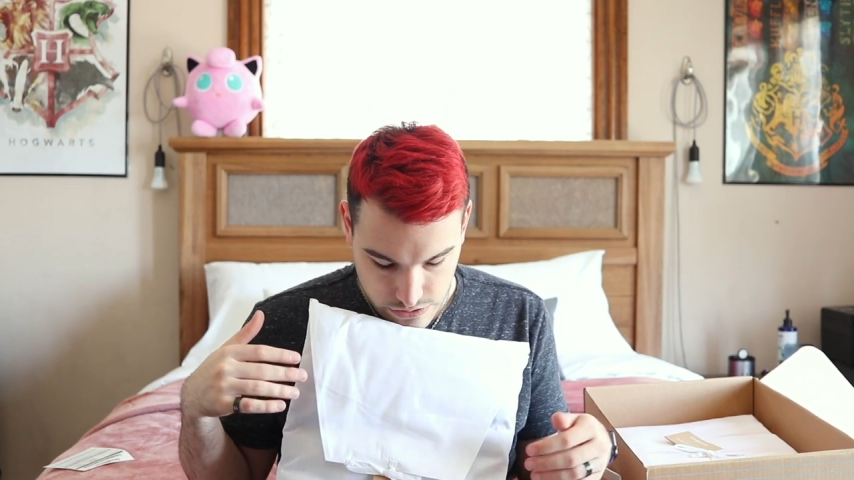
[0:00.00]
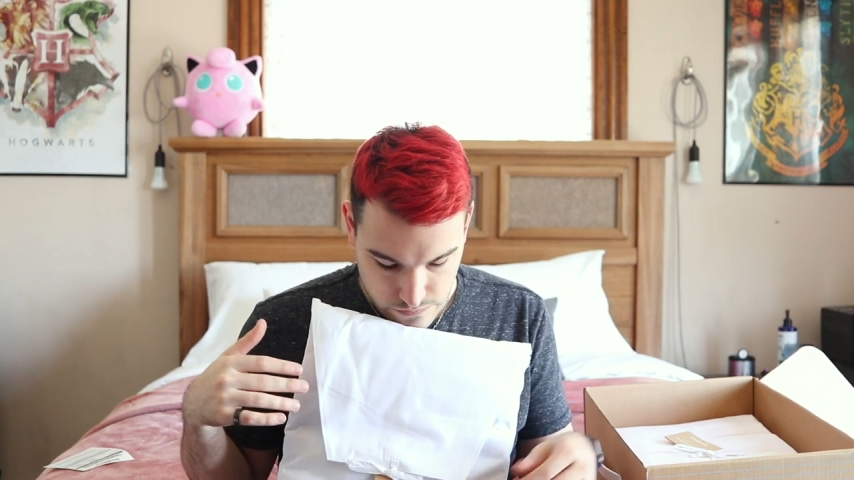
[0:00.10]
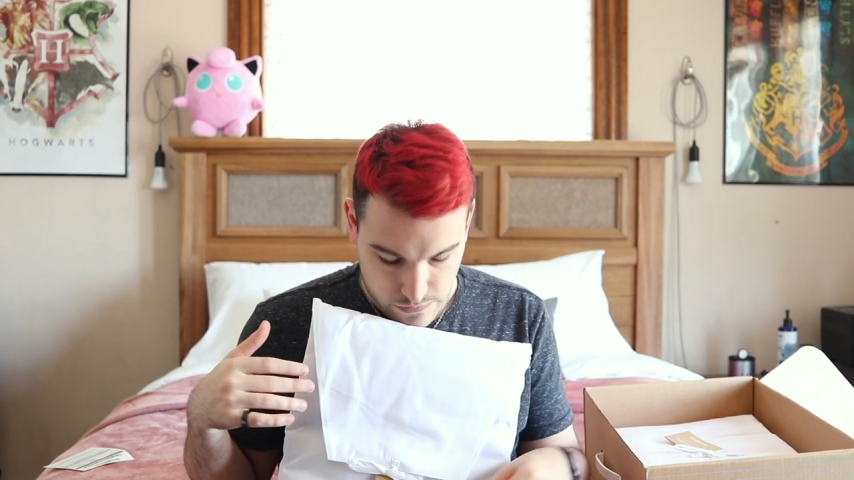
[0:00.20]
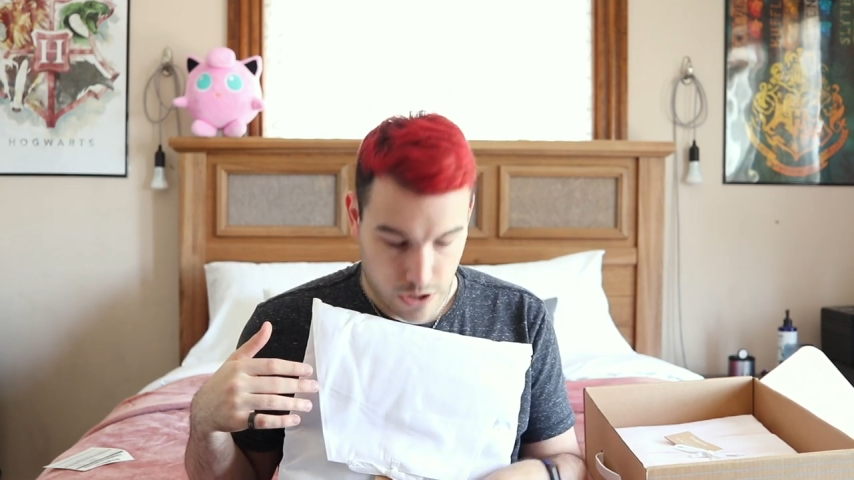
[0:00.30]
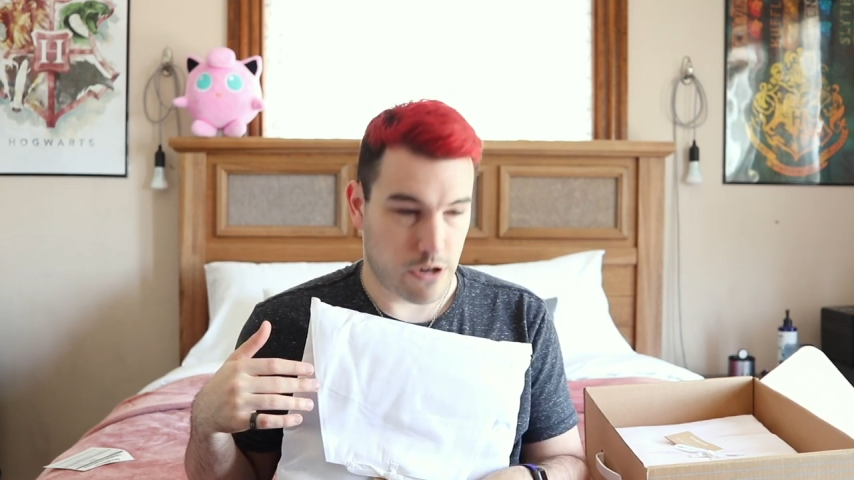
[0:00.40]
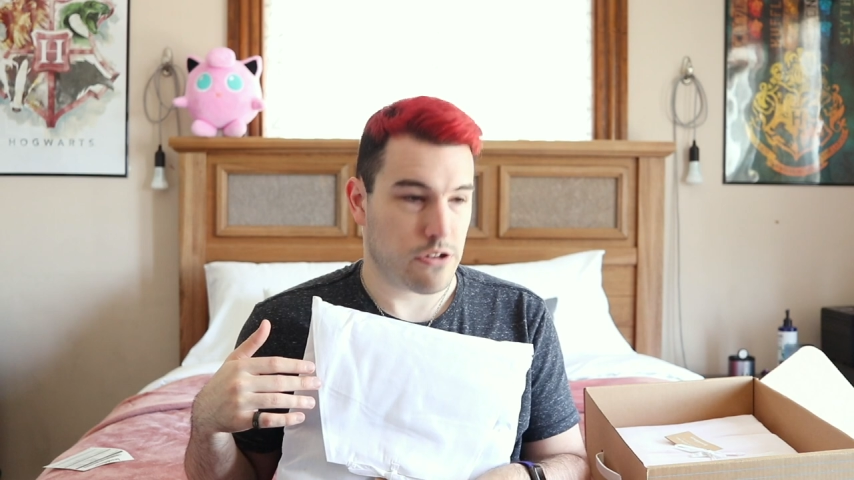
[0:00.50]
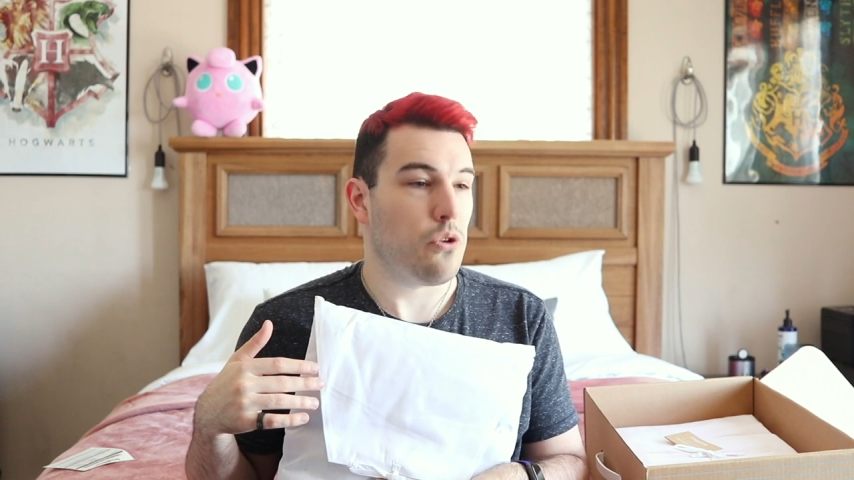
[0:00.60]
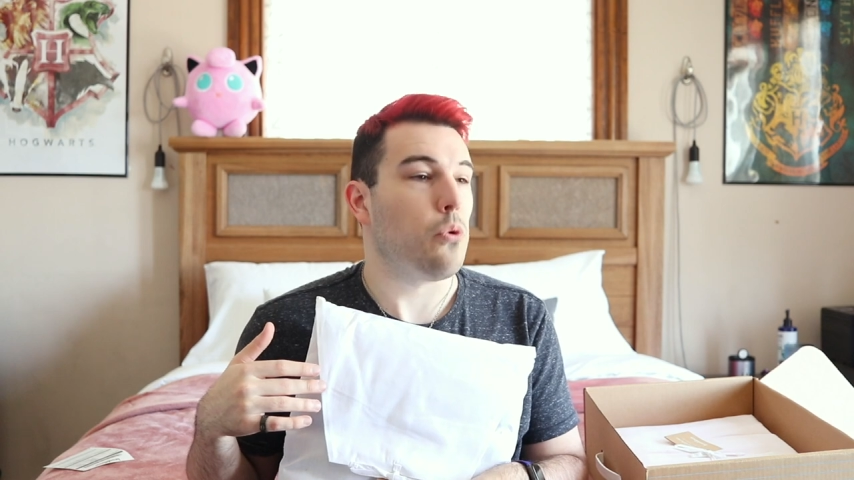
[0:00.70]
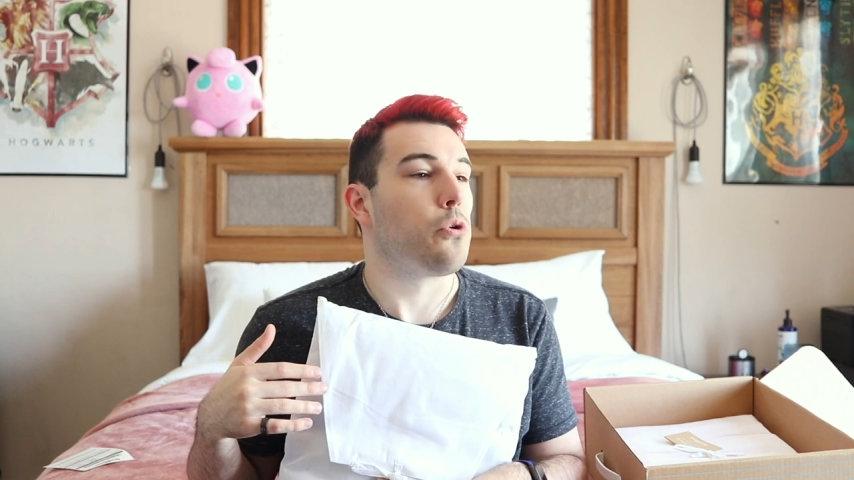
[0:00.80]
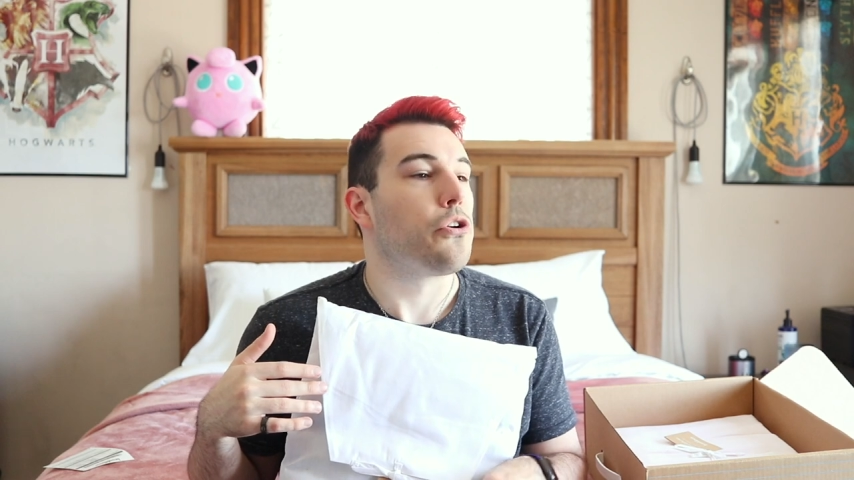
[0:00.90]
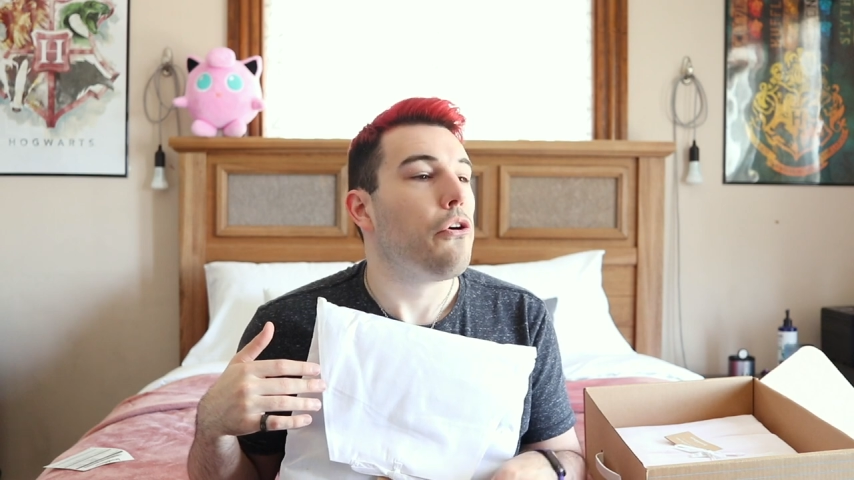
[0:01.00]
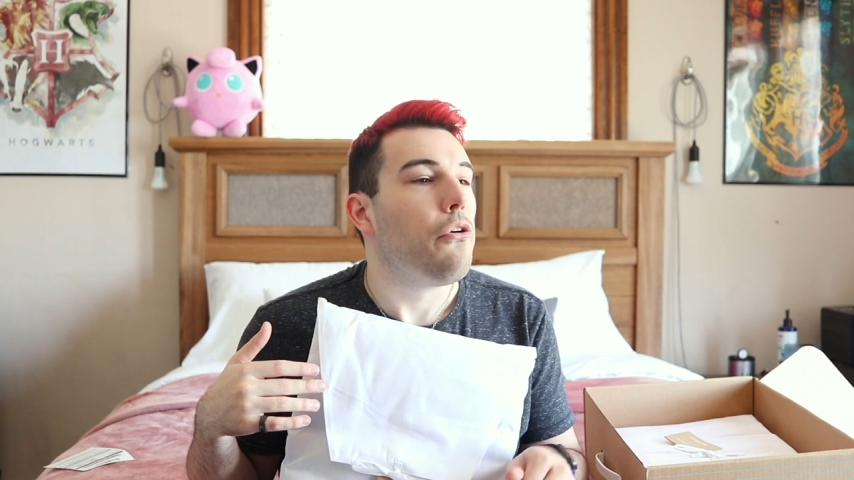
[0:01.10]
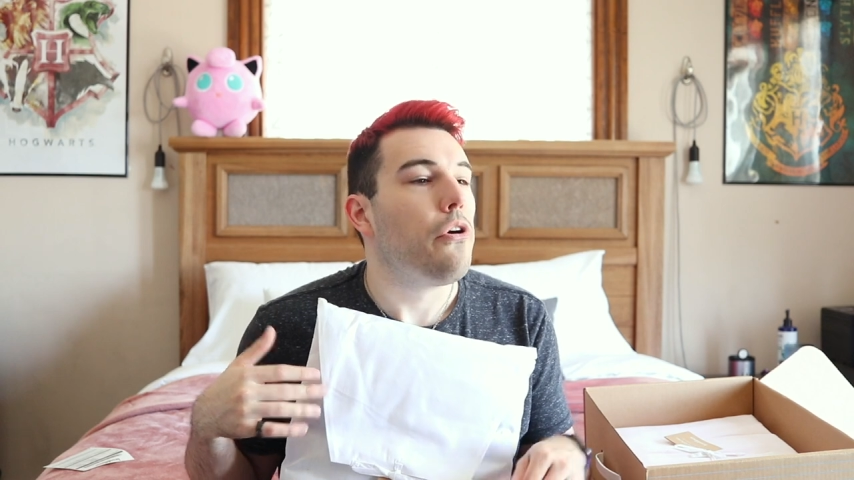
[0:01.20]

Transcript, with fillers: you, hardcore,